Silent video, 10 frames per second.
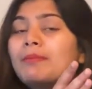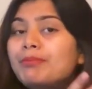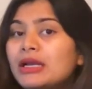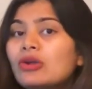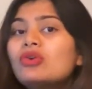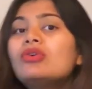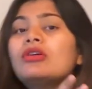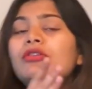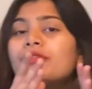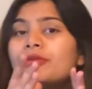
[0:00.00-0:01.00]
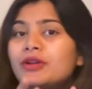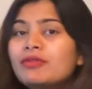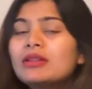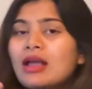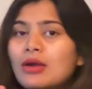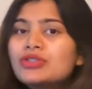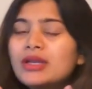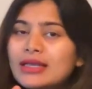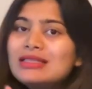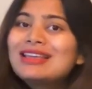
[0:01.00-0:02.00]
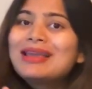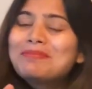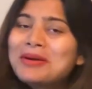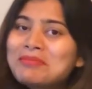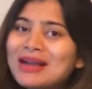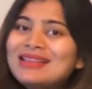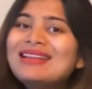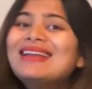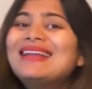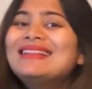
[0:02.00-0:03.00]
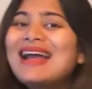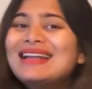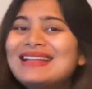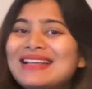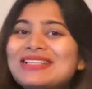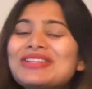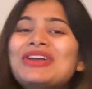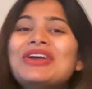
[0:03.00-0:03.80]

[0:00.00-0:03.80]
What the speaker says: below 51,000 SEK per month, in that case,